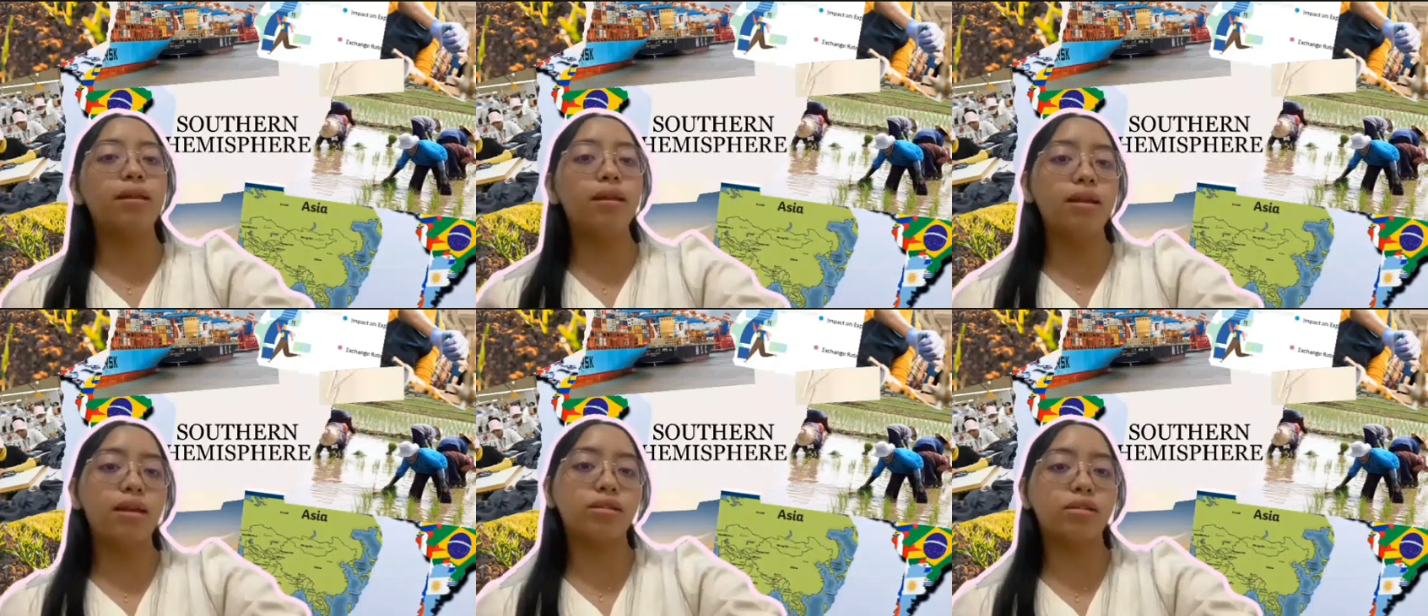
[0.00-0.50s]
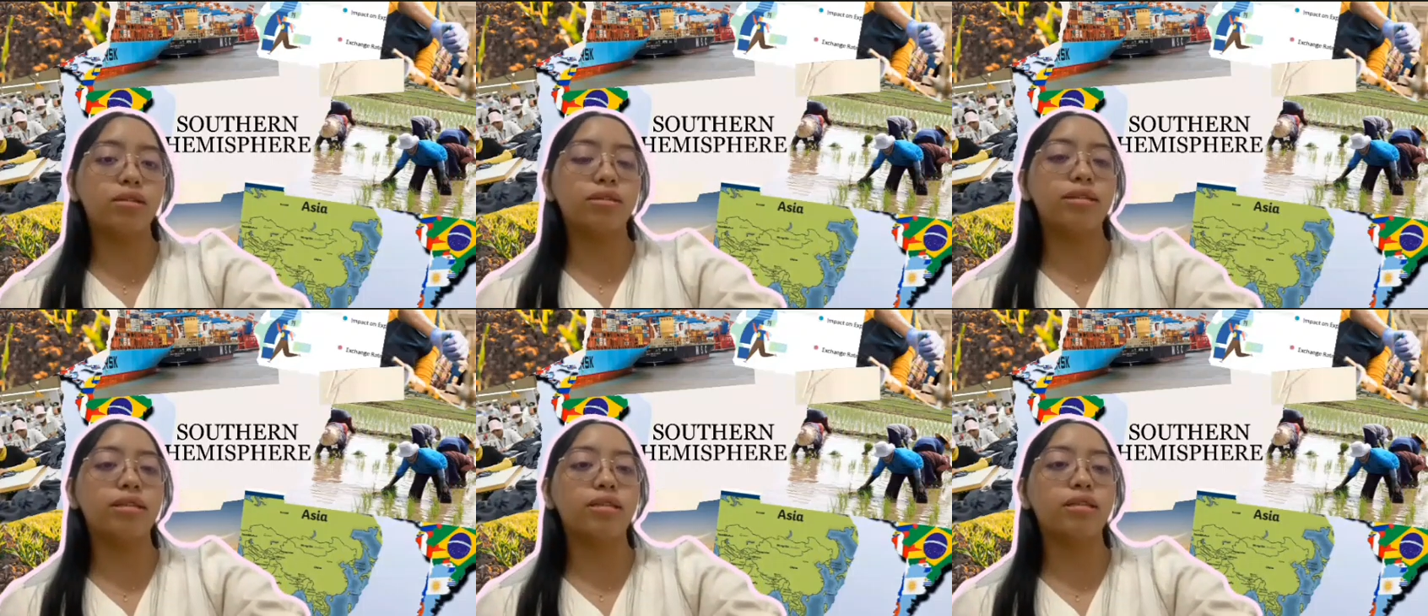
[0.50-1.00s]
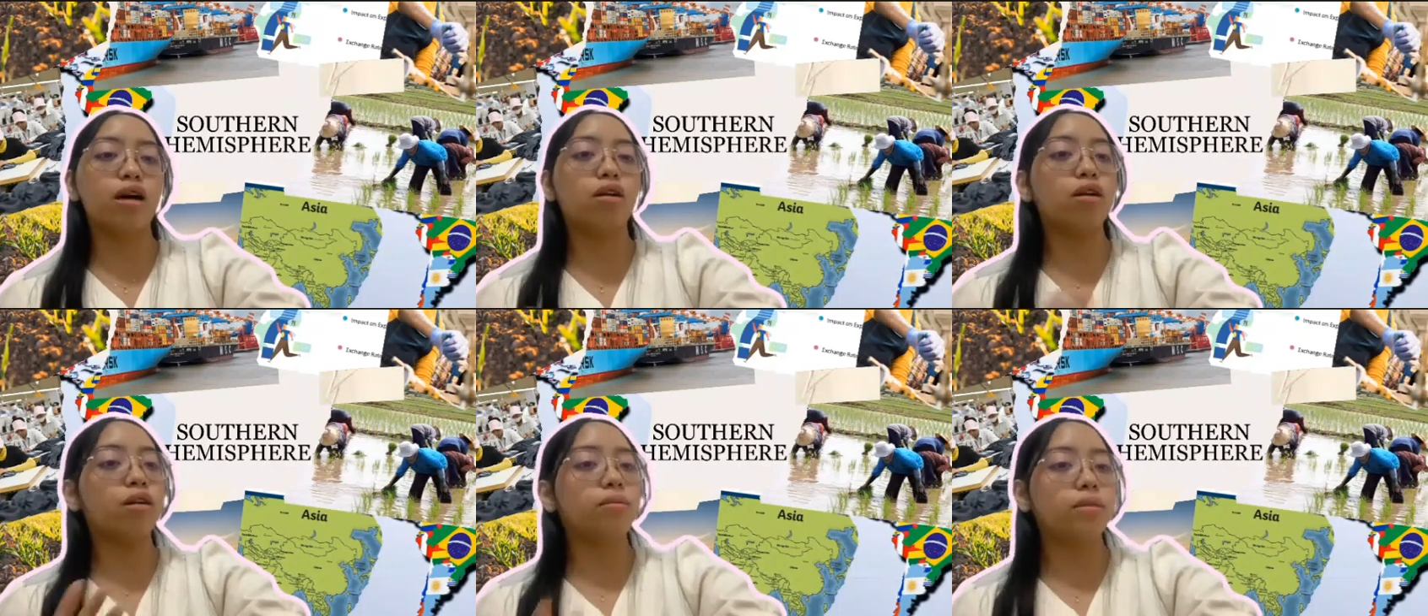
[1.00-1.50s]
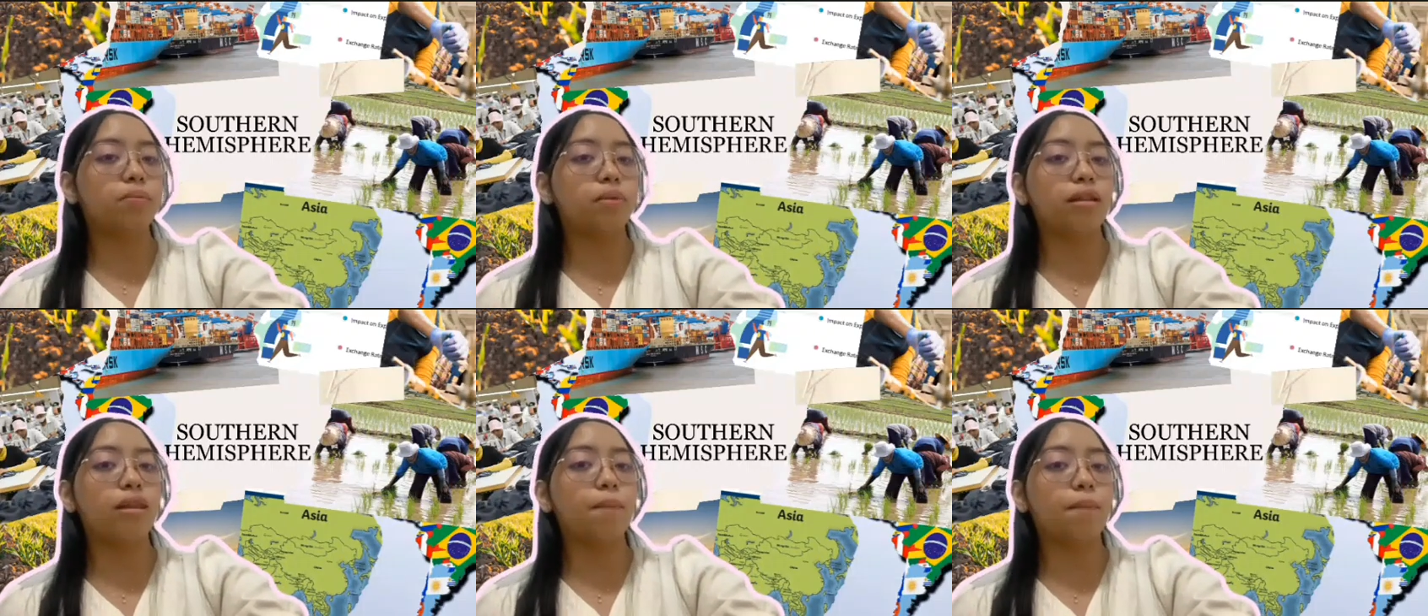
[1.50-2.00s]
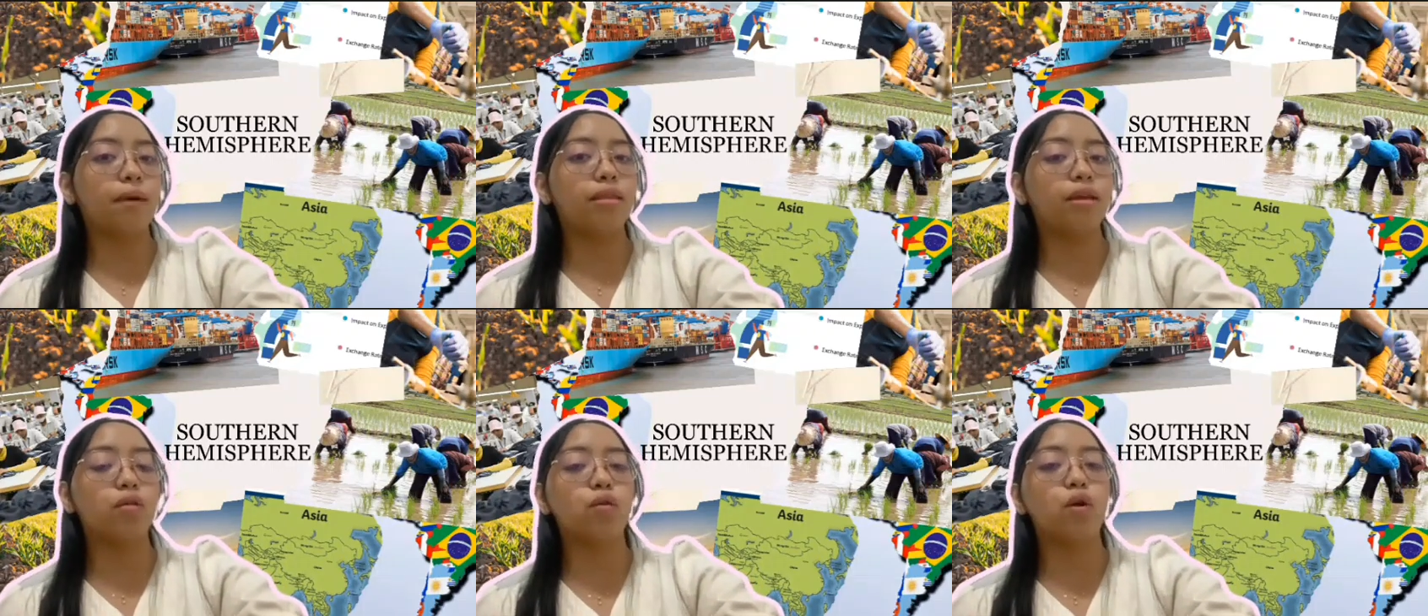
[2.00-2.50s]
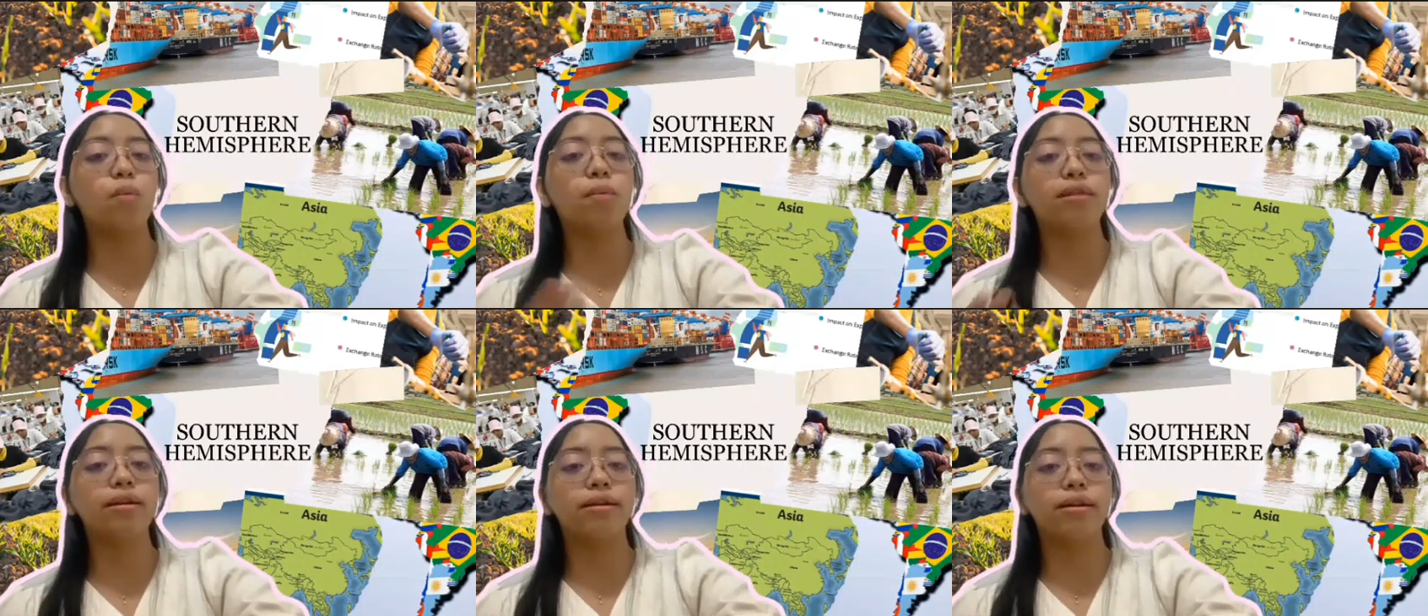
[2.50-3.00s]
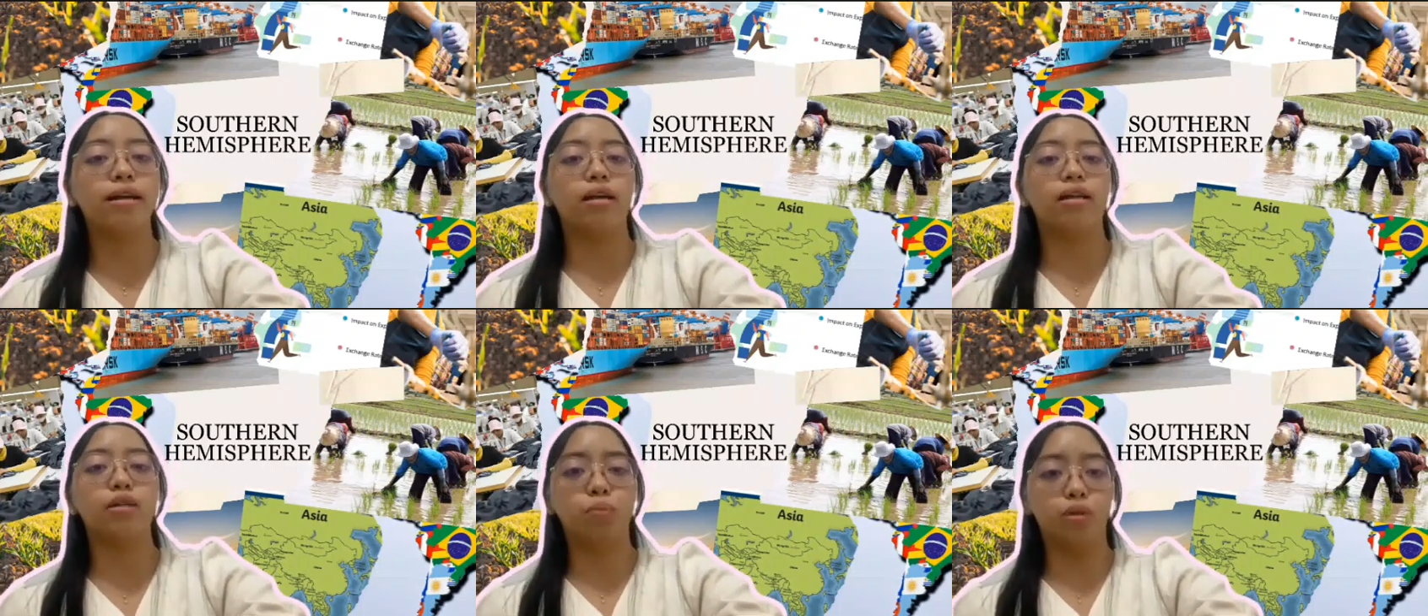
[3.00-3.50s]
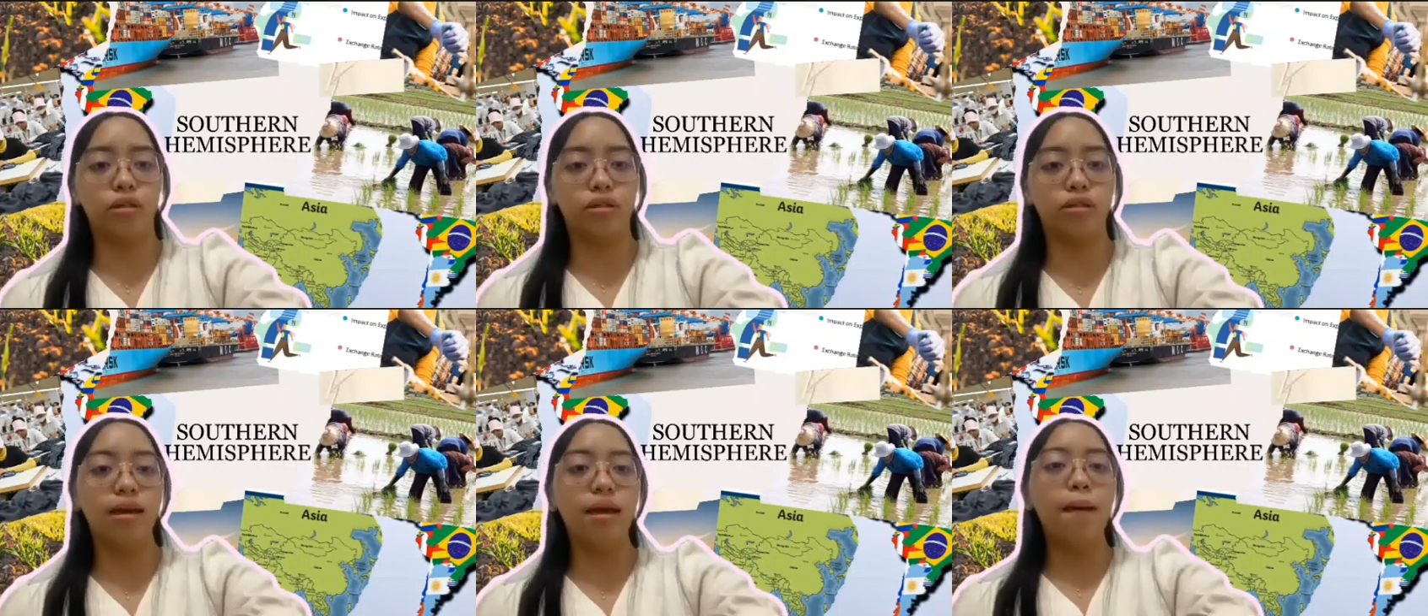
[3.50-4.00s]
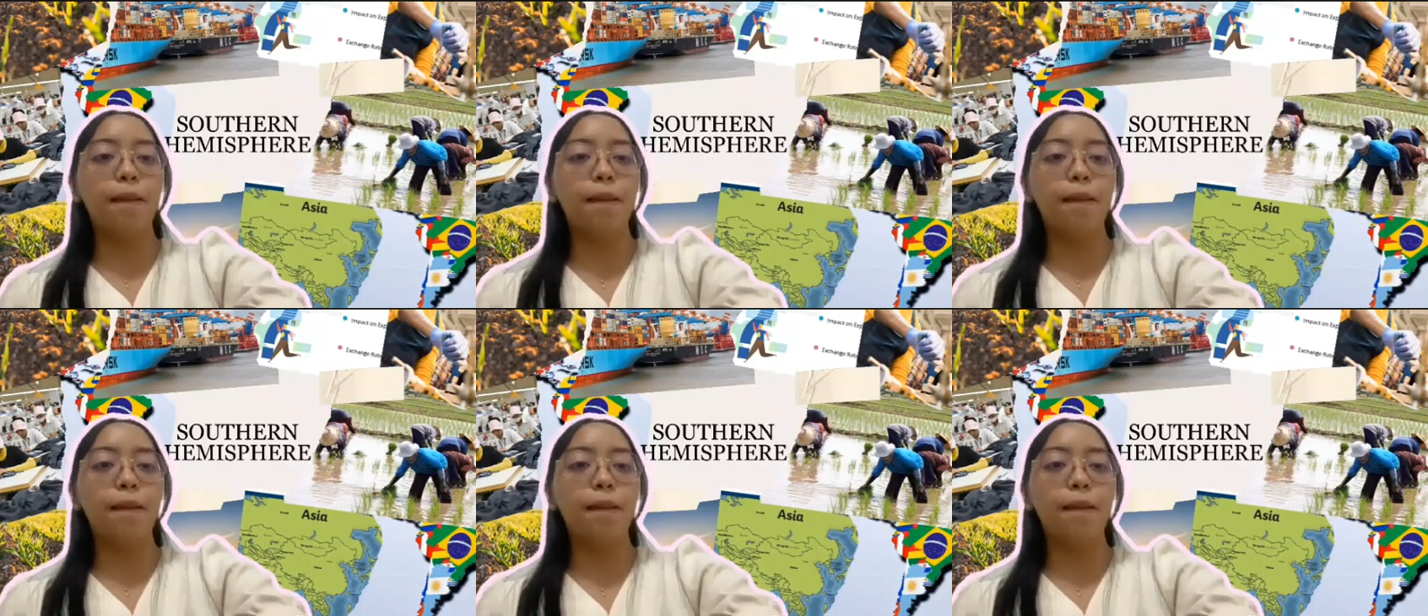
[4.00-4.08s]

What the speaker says: many nations in the Southern Hemisphere depend on raw material exports,